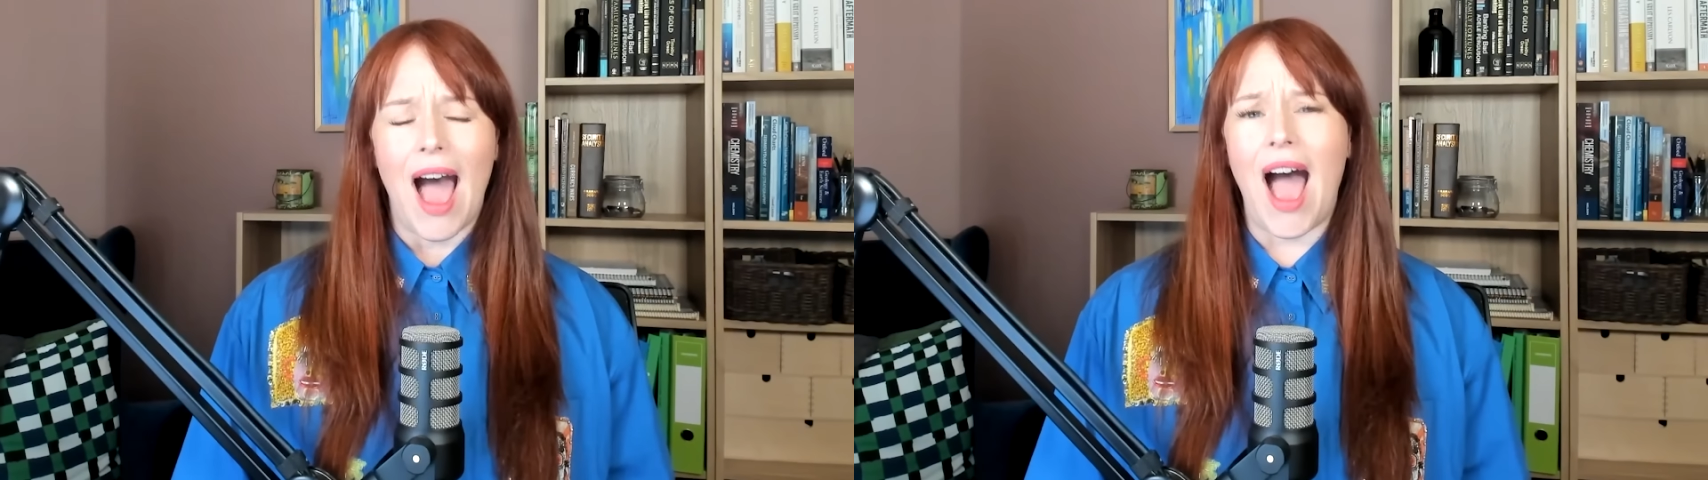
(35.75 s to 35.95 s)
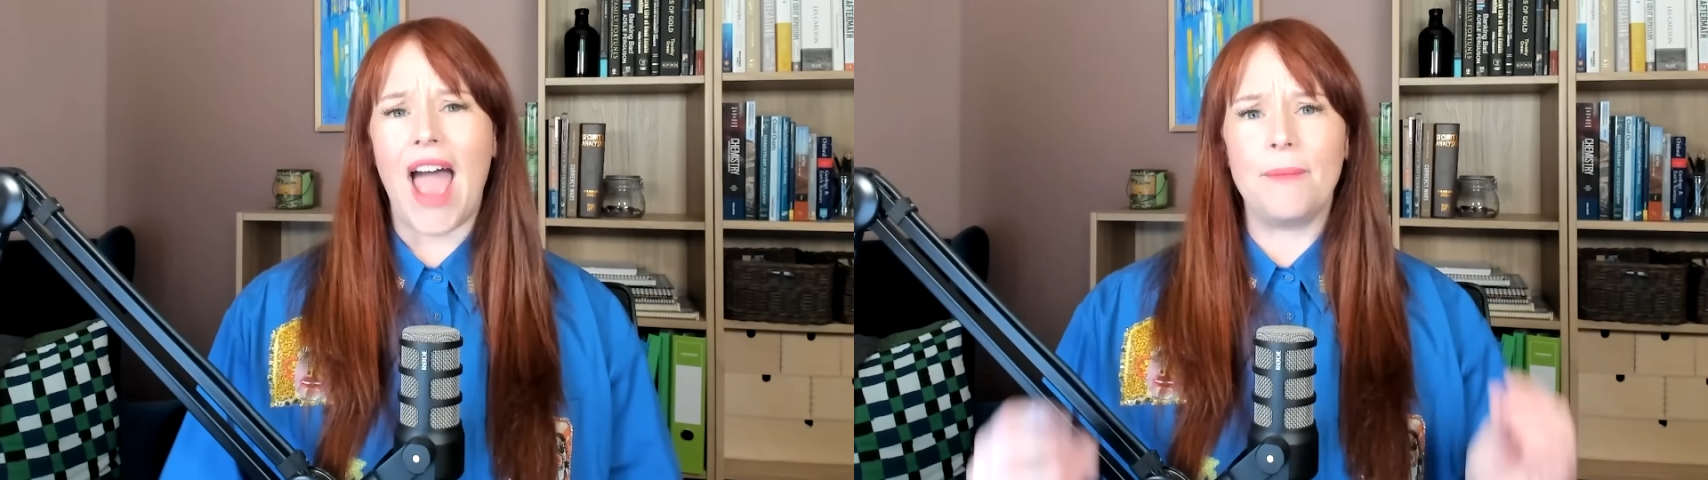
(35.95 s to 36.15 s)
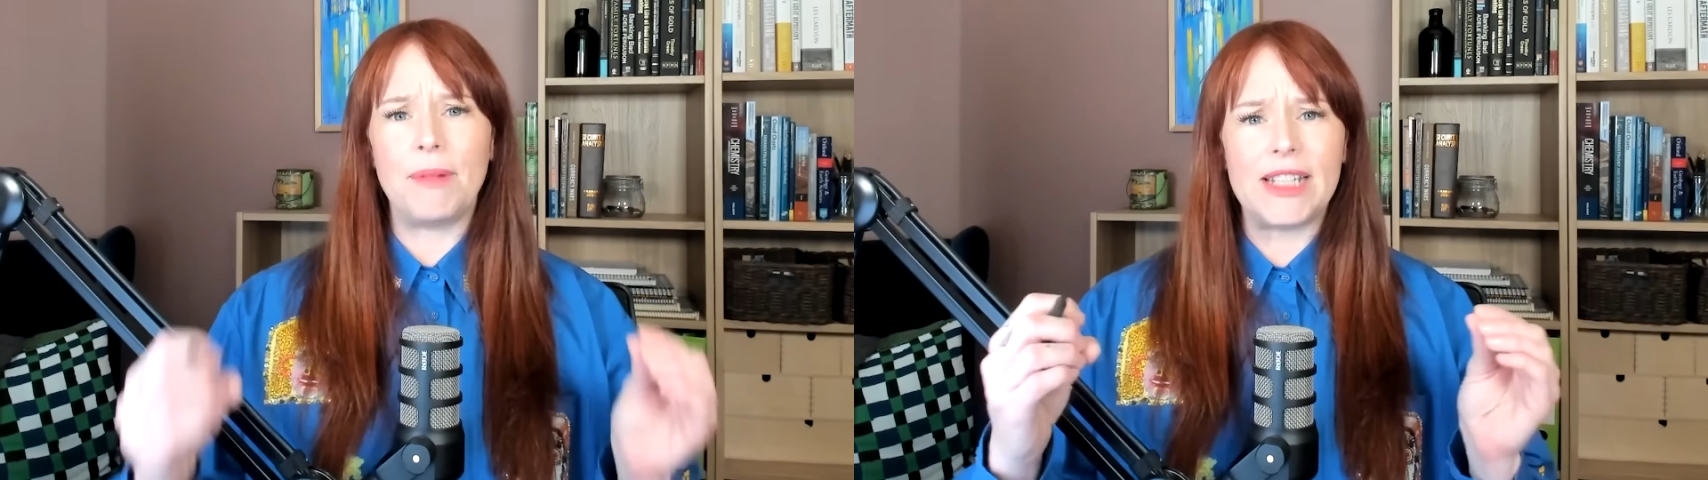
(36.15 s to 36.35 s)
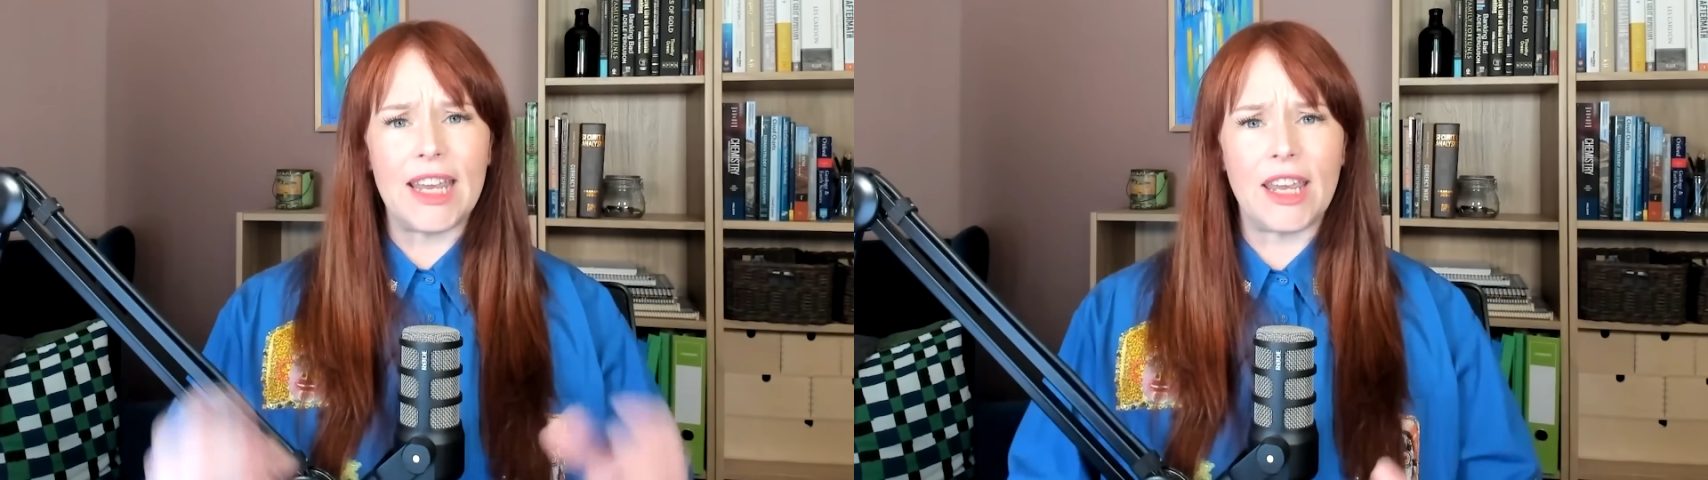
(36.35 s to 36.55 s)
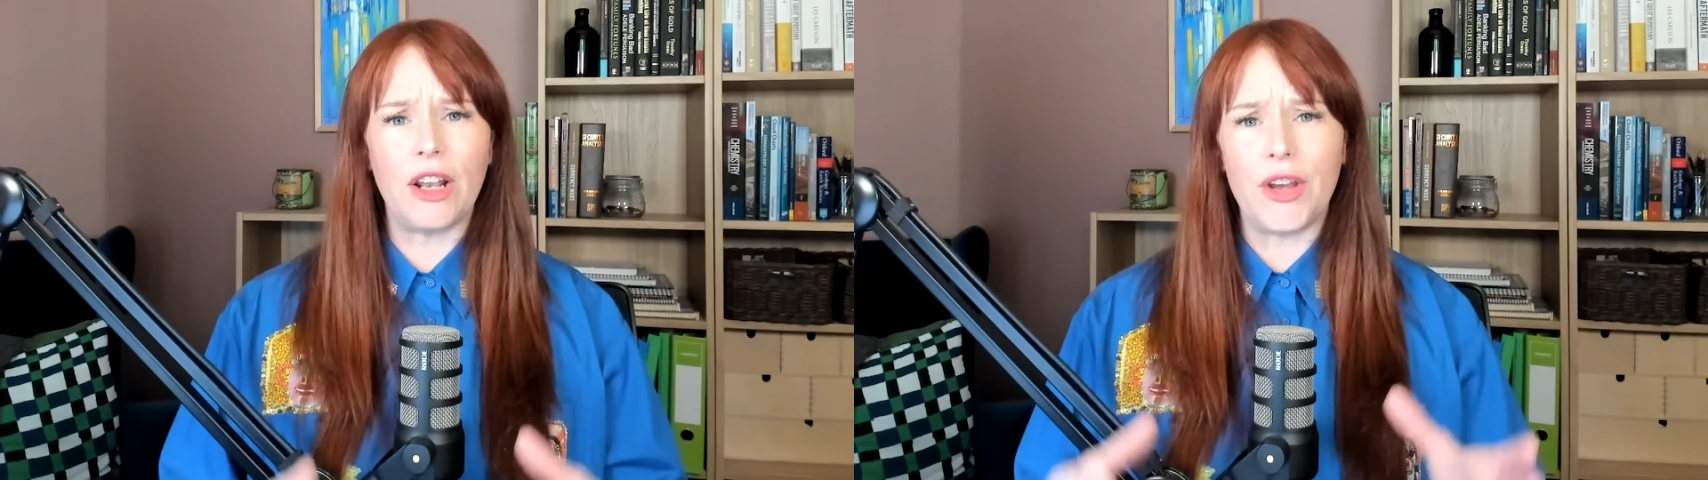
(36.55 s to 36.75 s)
and in
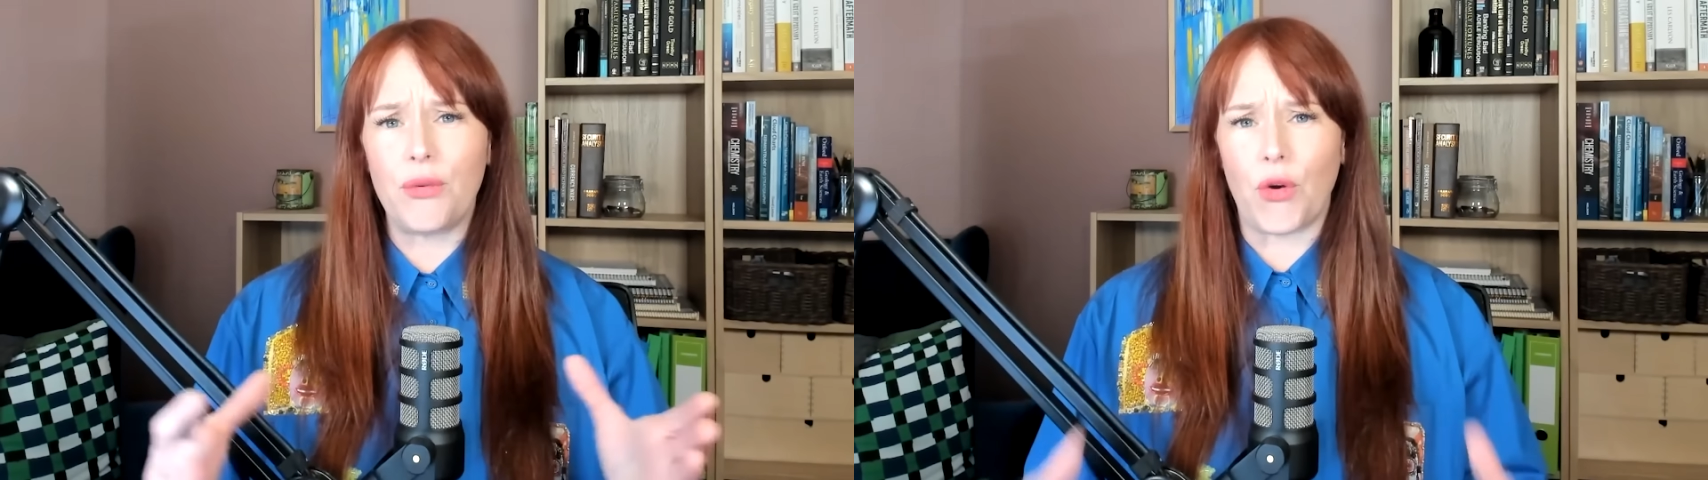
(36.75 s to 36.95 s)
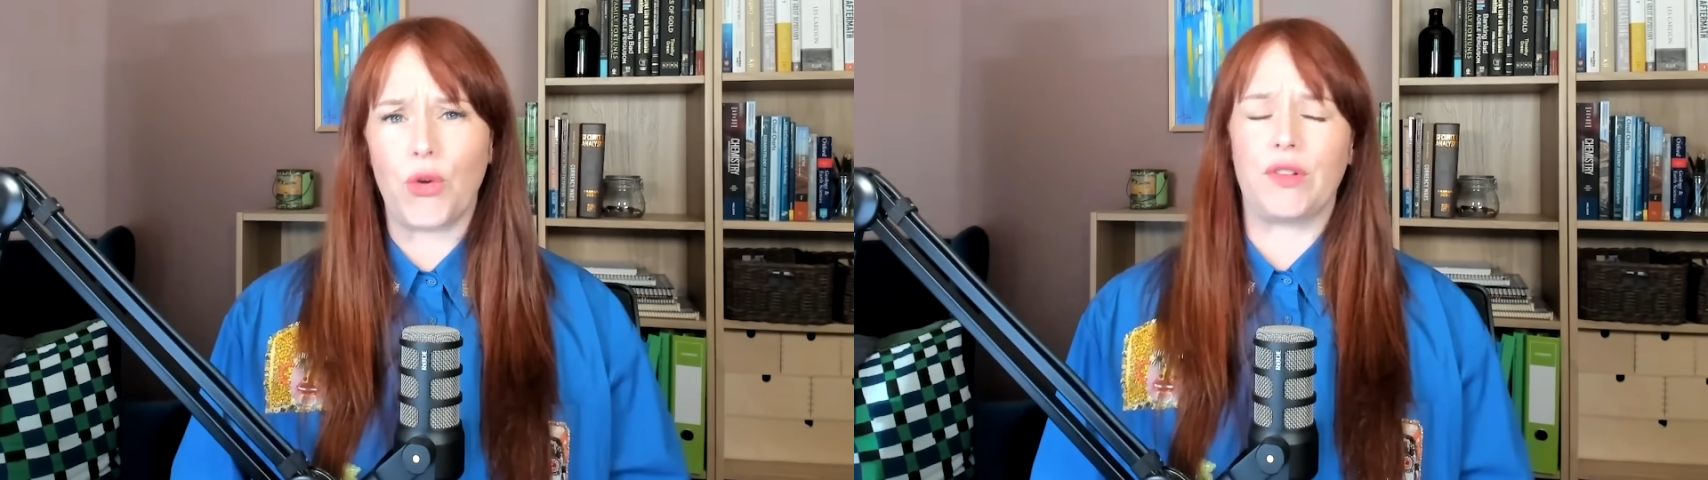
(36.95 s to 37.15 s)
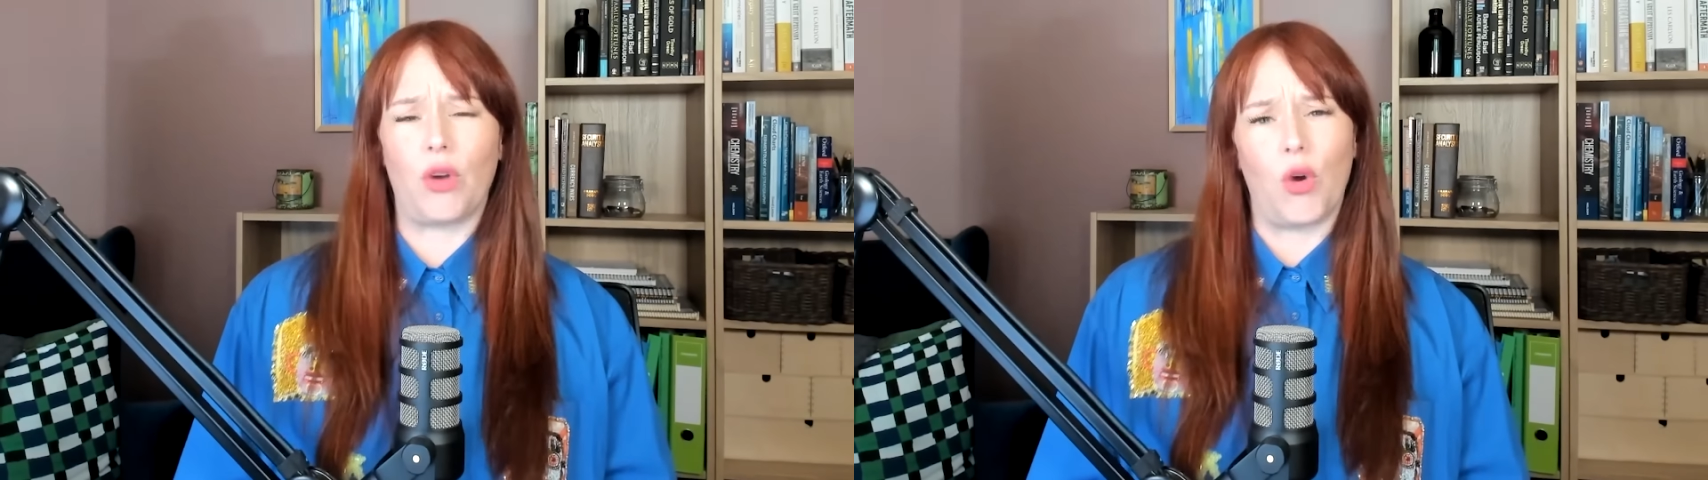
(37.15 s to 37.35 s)
particular, you're focused